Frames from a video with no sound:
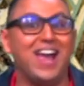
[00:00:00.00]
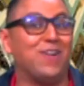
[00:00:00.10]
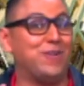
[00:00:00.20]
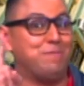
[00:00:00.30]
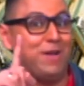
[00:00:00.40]

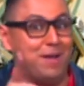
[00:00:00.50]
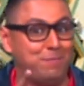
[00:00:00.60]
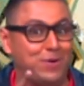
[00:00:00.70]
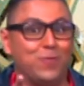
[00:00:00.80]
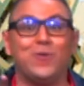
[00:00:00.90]

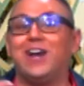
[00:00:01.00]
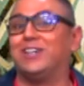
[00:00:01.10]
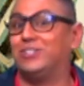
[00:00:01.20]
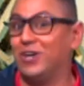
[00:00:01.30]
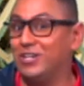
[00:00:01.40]
Remember, we are
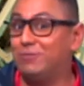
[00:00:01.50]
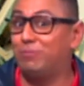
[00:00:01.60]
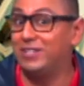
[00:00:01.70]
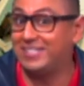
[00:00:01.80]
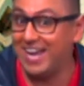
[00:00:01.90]
just
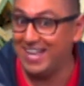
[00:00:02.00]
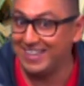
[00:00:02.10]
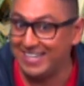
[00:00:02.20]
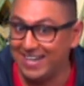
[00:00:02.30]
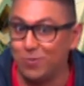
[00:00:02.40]

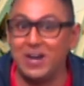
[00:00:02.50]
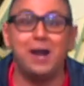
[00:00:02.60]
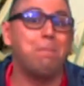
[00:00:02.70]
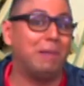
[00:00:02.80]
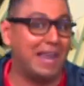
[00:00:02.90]
pretending. We
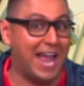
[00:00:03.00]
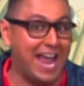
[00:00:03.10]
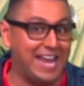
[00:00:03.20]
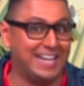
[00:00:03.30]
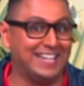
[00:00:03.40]
are
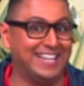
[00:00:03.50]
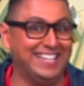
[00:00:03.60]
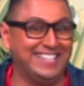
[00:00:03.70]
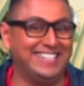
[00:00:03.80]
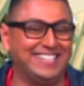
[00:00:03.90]
playing.
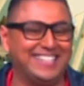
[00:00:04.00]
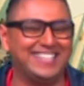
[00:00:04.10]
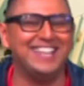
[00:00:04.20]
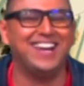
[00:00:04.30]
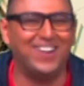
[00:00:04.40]

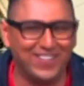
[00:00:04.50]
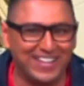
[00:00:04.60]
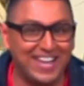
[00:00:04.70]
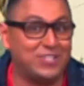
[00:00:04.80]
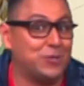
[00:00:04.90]

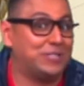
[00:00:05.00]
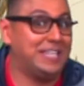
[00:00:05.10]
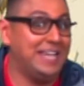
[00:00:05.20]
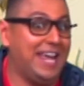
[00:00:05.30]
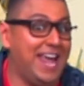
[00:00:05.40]
Okay, just
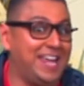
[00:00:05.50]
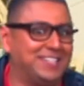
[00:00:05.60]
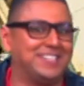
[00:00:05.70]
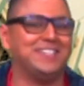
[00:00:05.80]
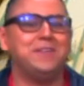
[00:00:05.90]
in
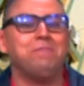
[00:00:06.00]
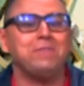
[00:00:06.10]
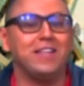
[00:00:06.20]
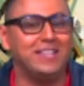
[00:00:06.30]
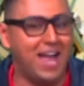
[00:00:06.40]
case.
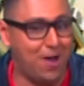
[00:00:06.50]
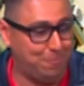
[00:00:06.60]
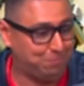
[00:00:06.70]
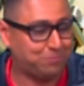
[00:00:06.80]
Now,